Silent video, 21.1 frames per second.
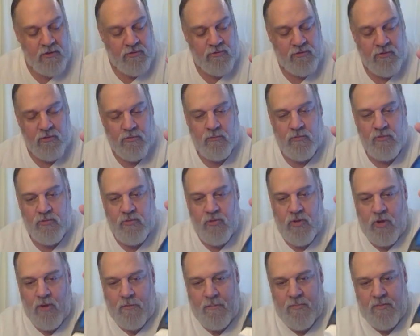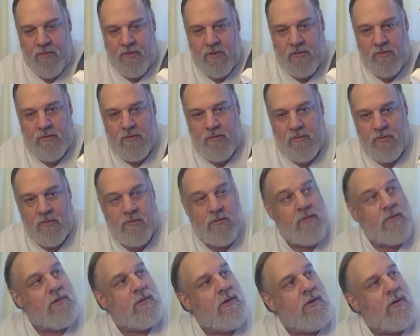So when you open it,
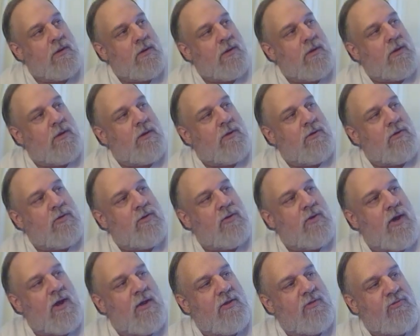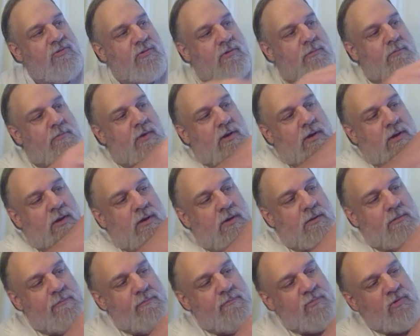you got some
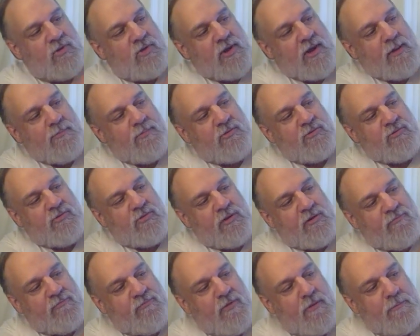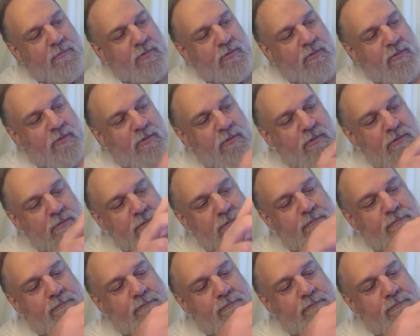tablet stuff up here.